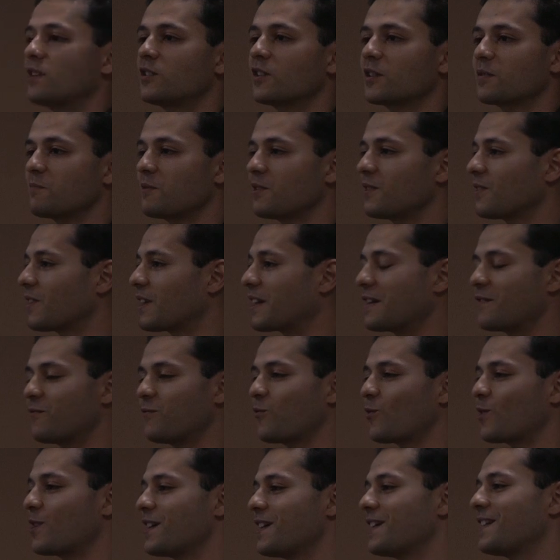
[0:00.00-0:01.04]
It took me like
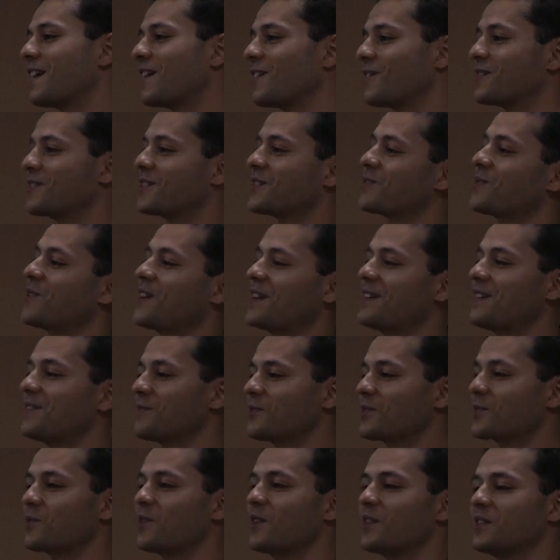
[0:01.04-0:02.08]
48 hours straight. It
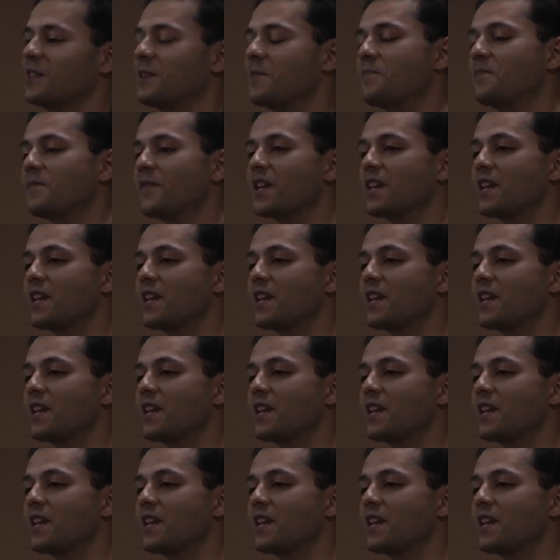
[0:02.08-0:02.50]
was crazy.